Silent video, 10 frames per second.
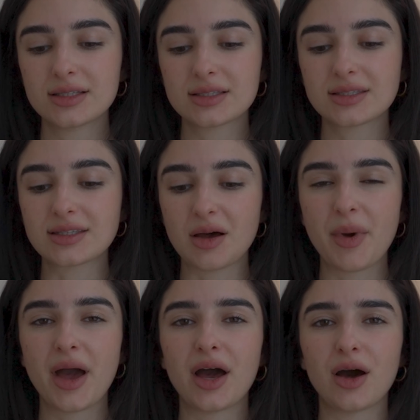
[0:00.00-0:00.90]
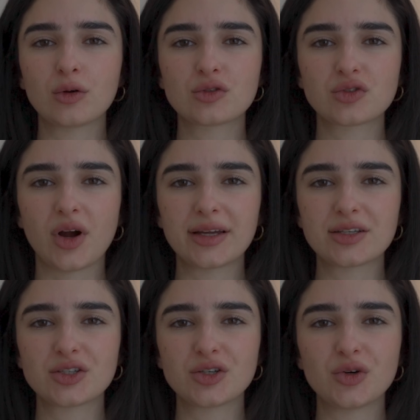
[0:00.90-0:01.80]
somehow try
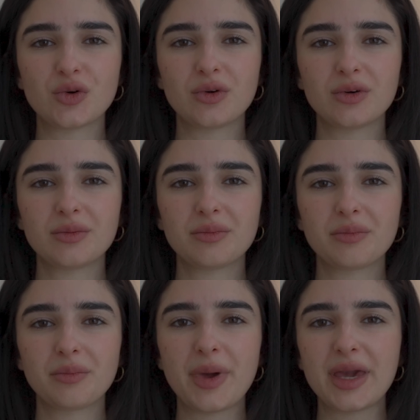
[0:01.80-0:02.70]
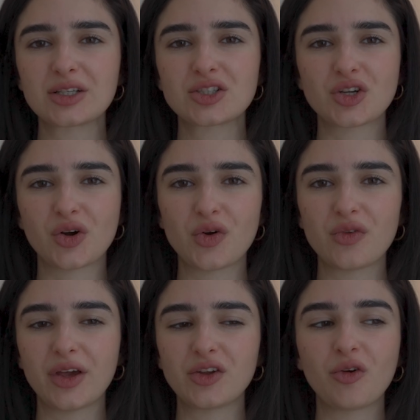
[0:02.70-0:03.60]
to make sure
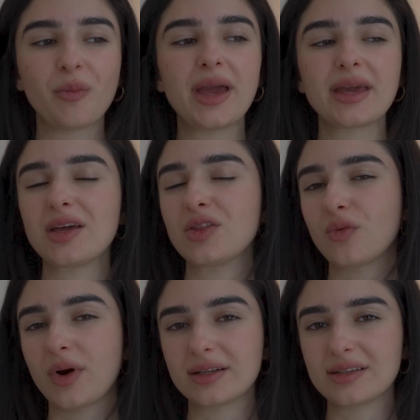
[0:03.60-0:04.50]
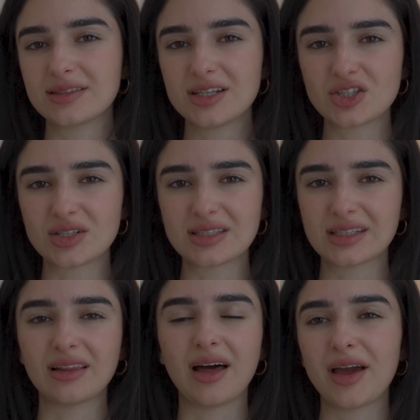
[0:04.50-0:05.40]
that you're making the right decisions
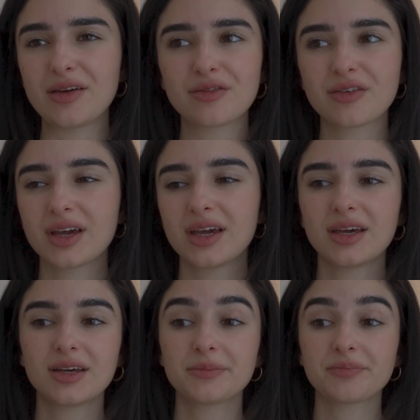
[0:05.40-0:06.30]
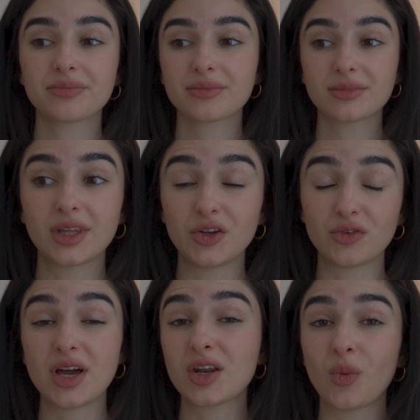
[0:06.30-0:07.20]
in life,
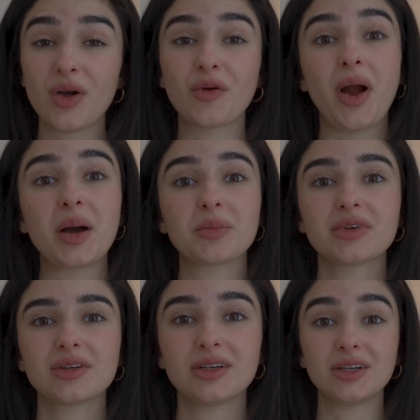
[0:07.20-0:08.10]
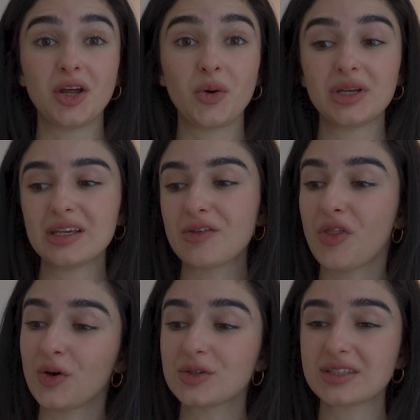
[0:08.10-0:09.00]
you're not a weather app, you know, and even
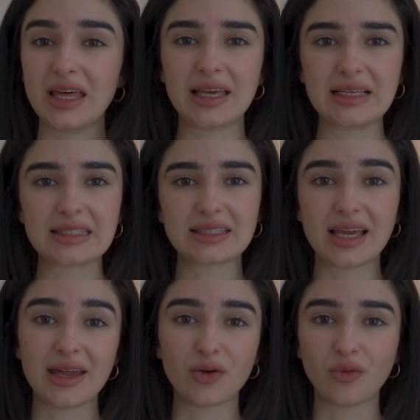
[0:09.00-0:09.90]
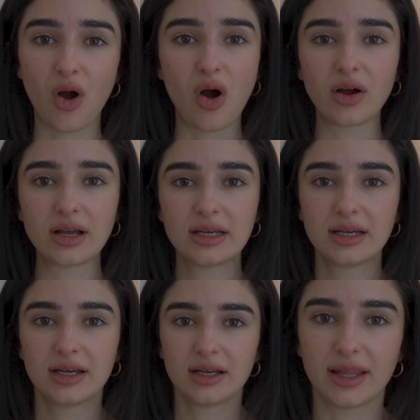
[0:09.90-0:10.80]
those things get it wrong.
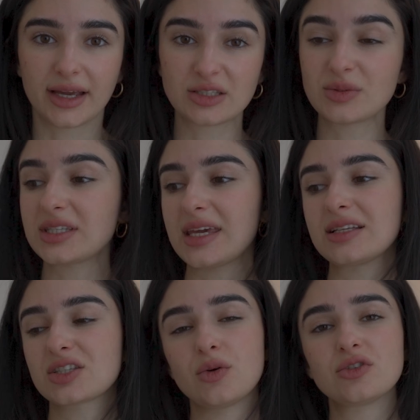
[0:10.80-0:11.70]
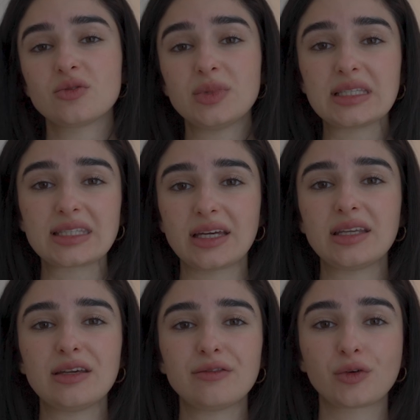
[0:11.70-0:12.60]
Like it's been saying it's going to be
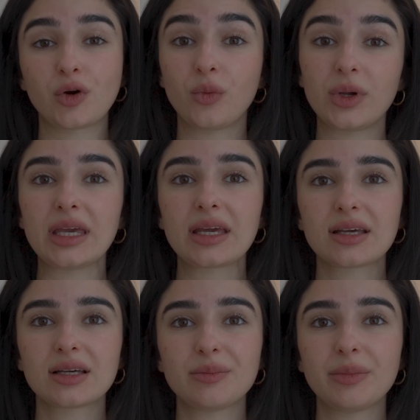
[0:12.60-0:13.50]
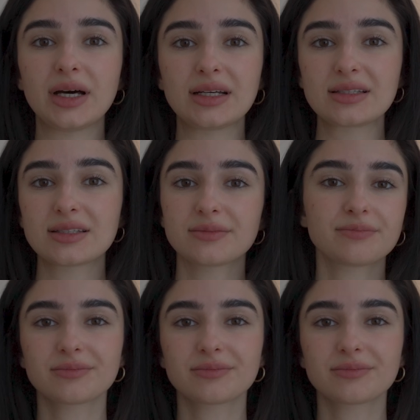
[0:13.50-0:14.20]
sunny for a week, but